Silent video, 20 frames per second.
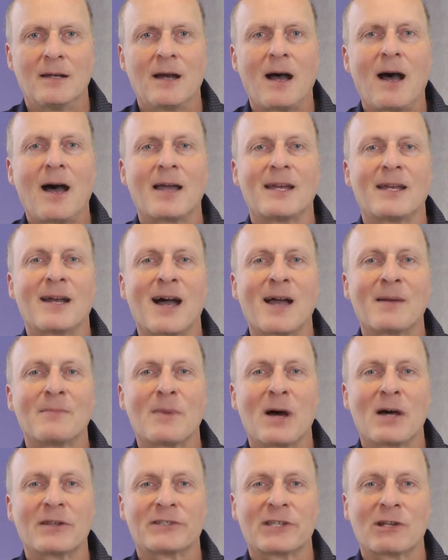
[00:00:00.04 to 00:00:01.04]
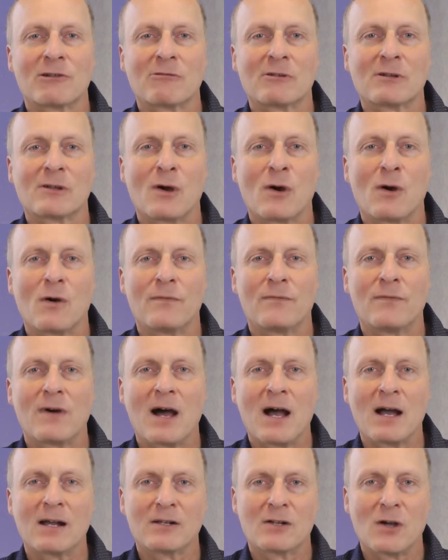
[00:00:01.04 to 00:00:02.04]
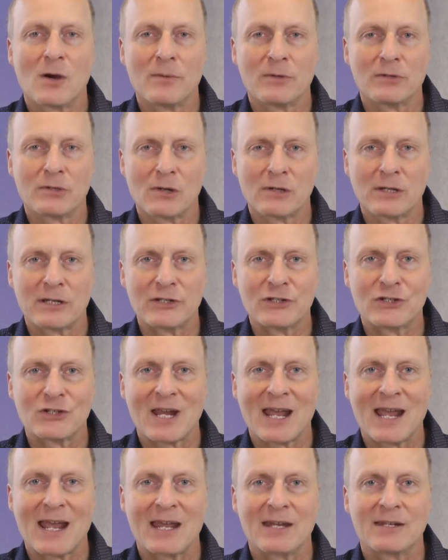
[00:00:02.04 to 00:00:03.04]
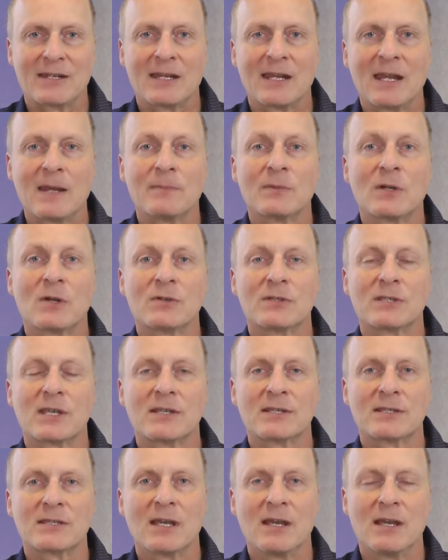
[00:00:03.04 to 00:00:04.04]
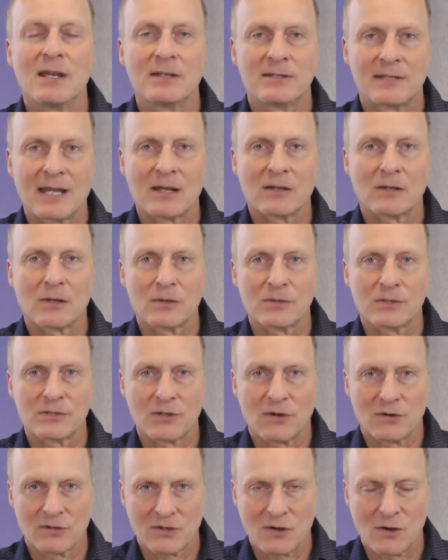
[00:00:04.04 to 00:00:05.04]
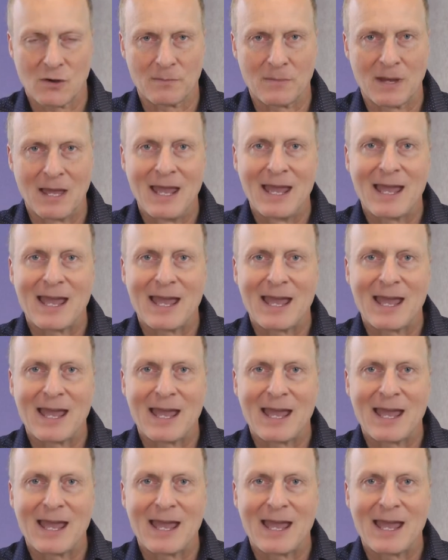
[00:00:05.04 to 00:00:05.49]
Hi, I'm Mark Tyrrell of Uncommon Knowledge and HypnosisDownloads.com,